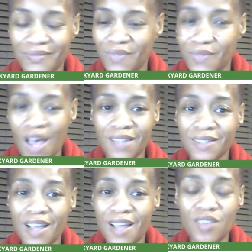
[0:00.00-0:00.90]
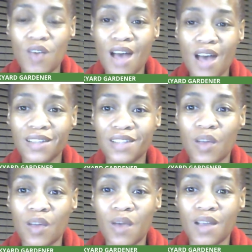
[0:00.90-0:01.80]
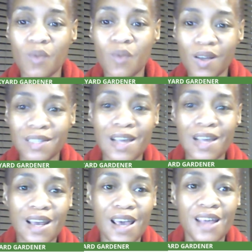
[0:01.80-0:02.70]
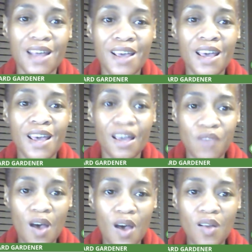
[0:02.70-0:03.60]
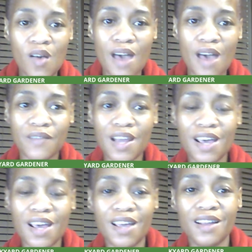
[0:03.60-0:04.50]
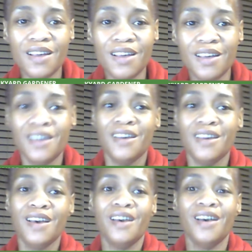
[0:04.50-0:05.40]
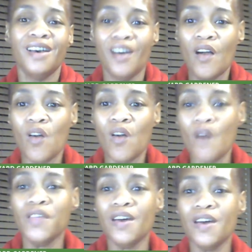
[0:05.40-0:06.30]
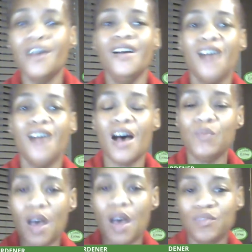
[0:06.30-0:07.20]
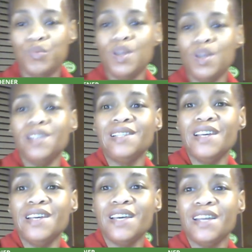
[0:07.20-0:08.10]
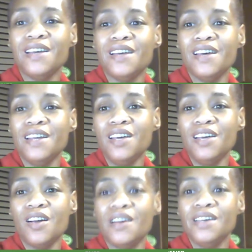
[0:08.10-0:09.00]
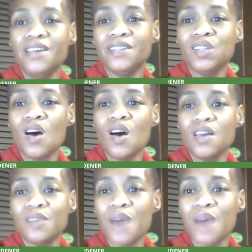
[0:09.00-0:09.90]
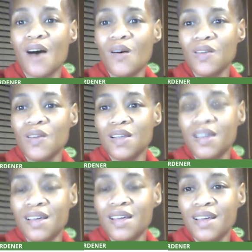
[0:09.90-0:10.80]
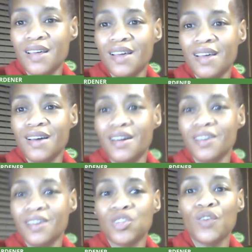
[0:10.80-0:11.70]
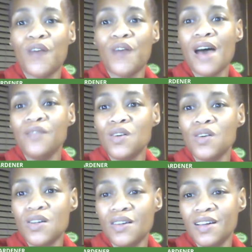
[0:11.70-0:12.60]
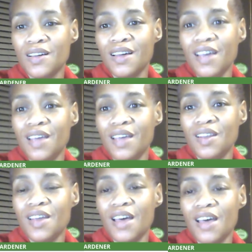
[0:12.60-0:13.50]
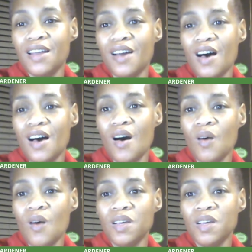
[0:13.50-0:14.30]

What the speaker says: I say, you gotta stay ready. Where's lead at? If y'all don't have lead, go over there. I put his link in here. He is talking about survival and on his